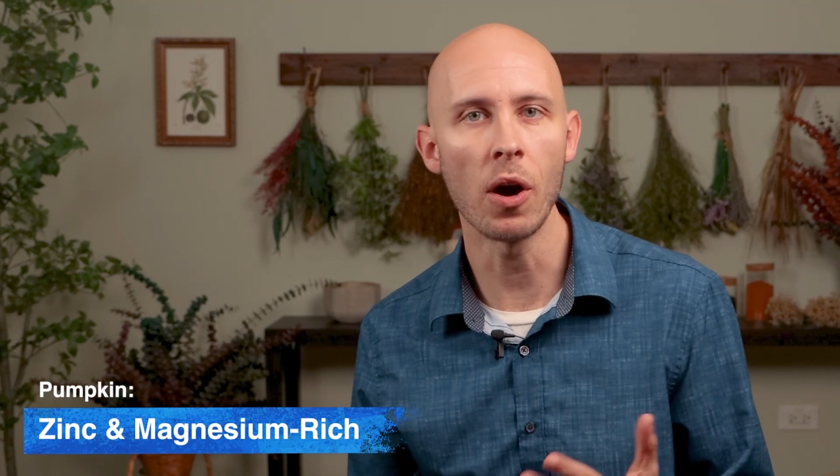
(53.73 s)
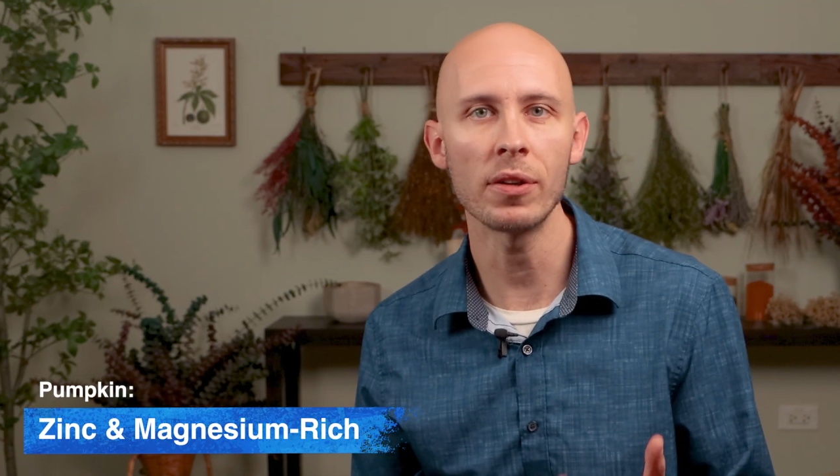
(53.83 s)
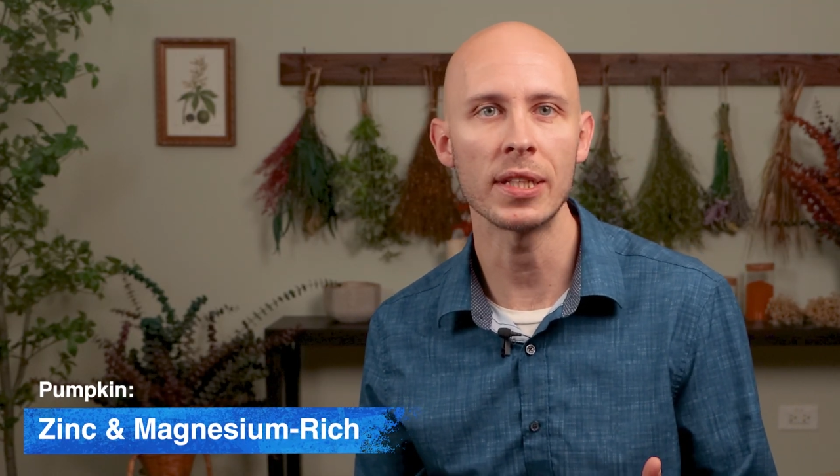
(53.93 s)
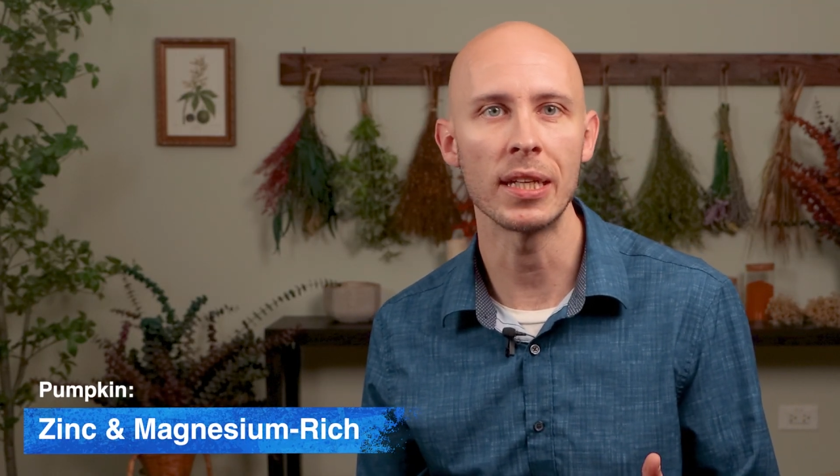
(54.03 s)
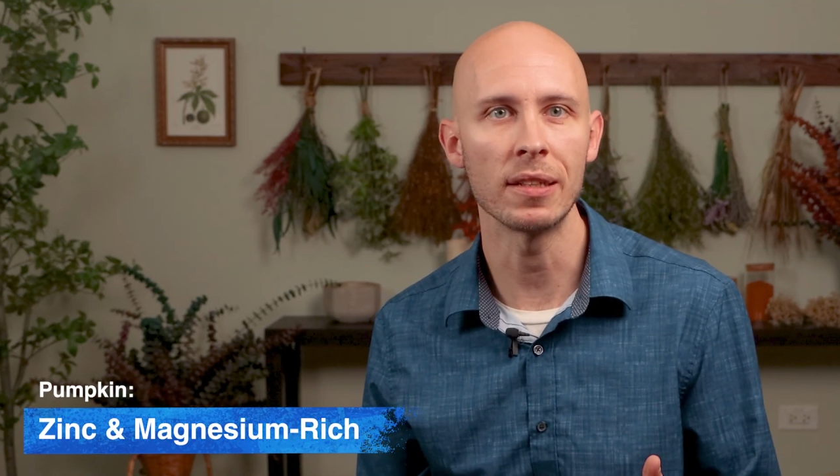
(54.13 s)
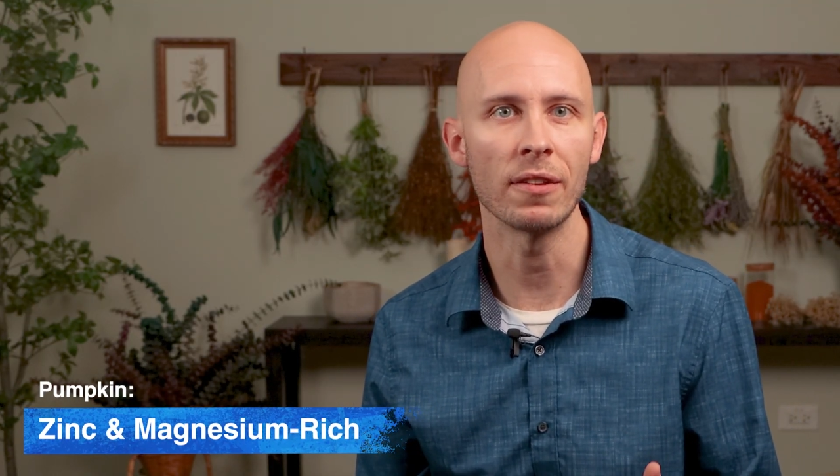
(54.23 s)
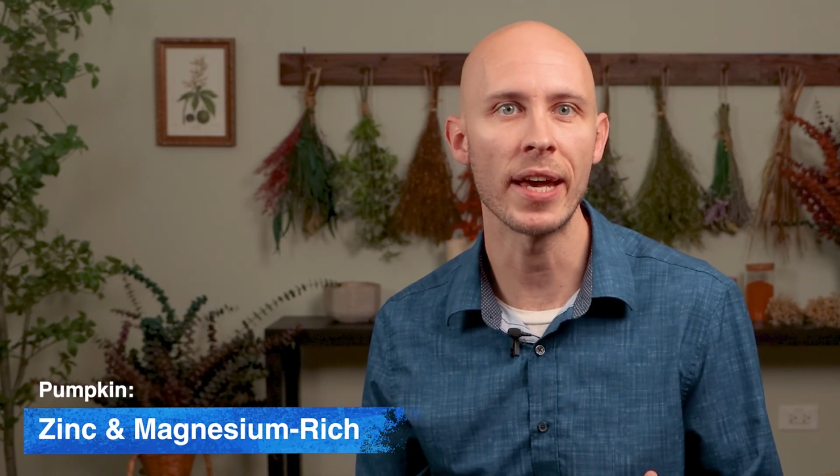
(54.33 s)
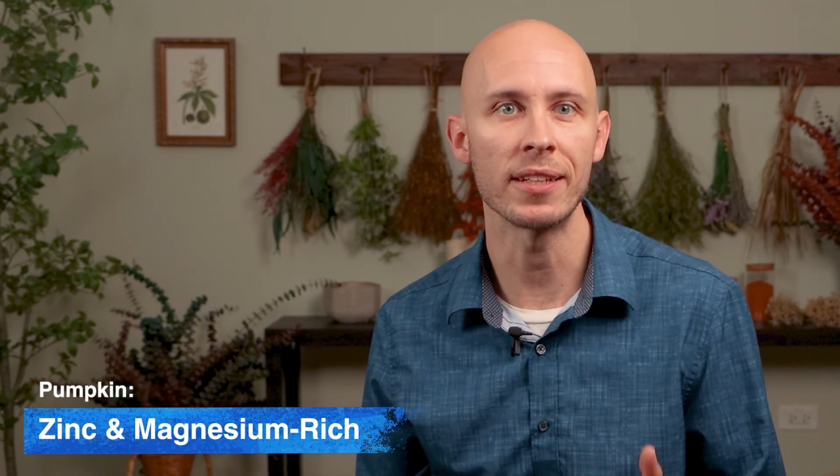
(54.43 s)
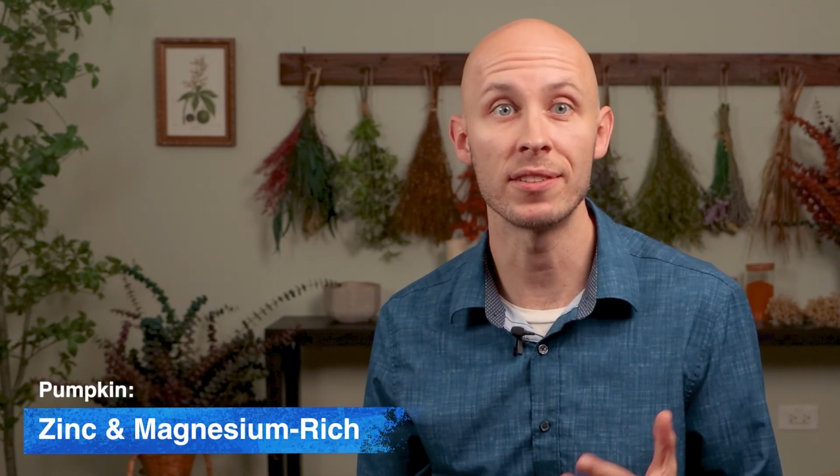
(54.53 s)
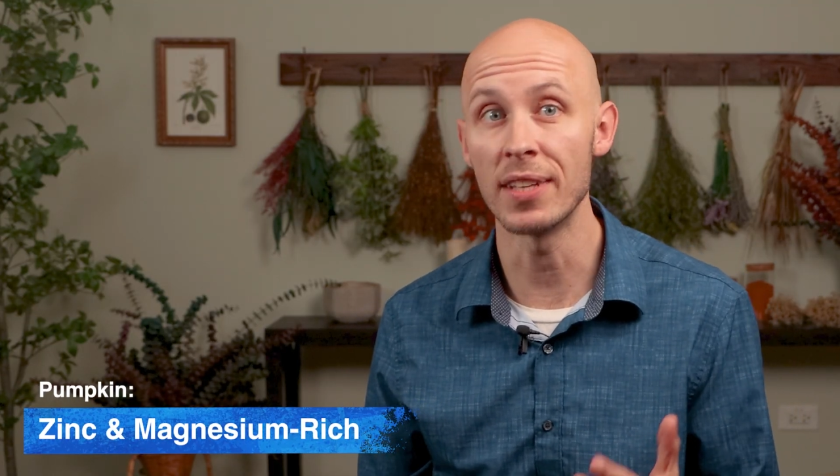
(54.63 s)
all need
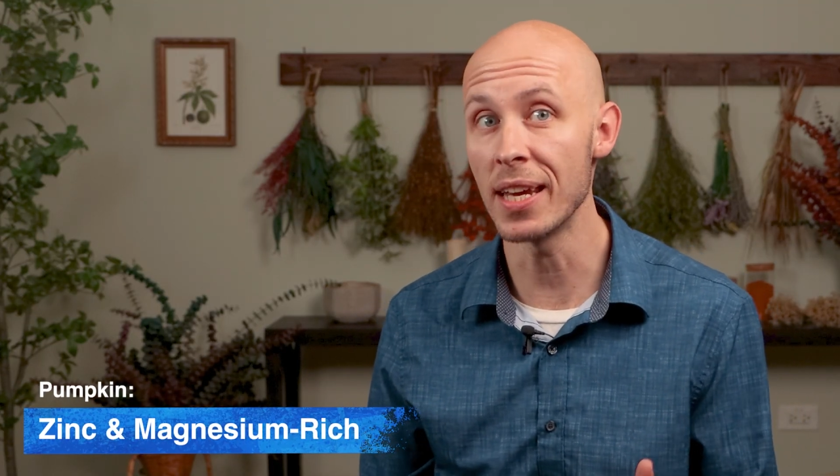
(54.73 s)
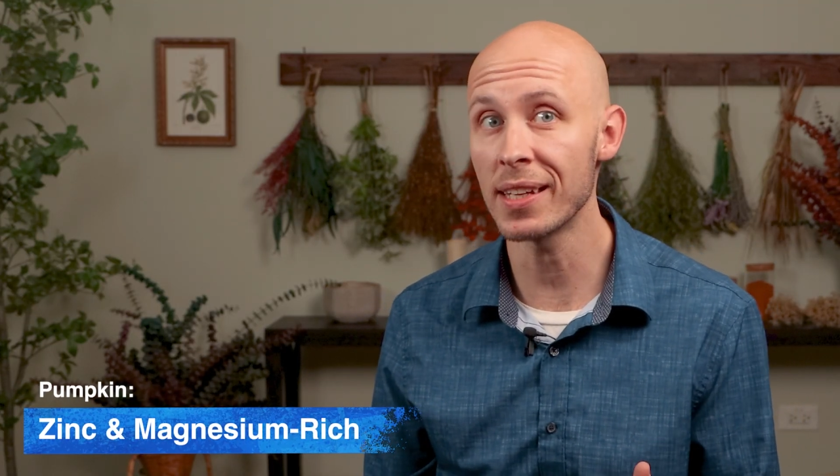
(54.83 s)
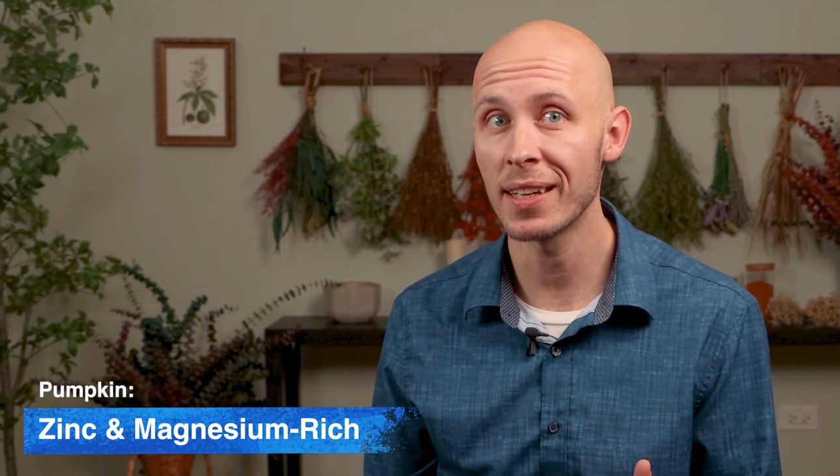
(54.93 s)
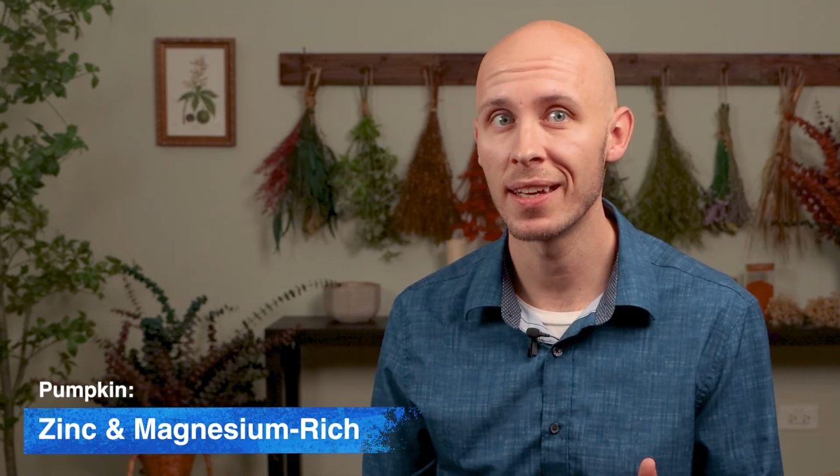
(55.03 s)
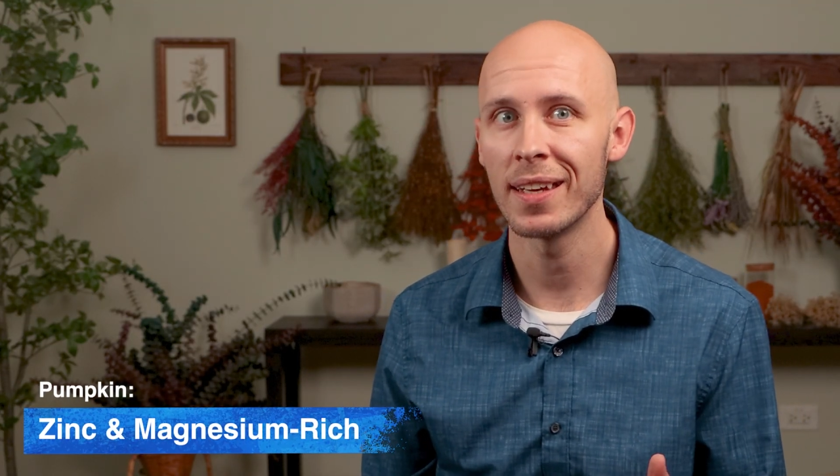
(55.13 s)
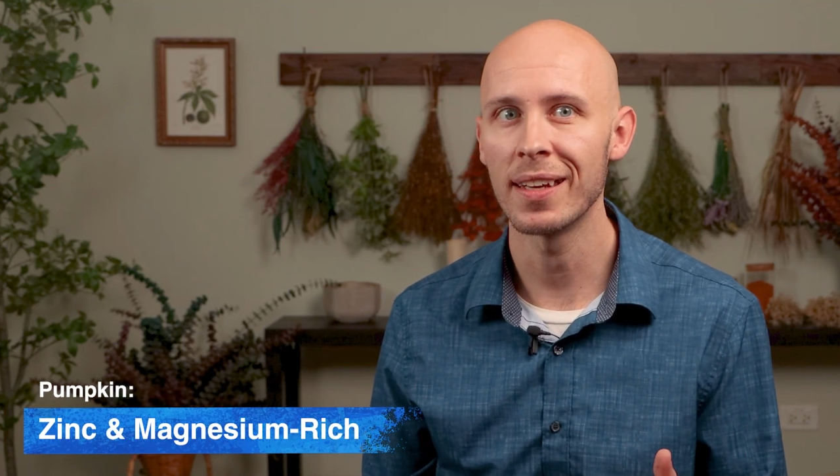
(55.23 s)
like zinc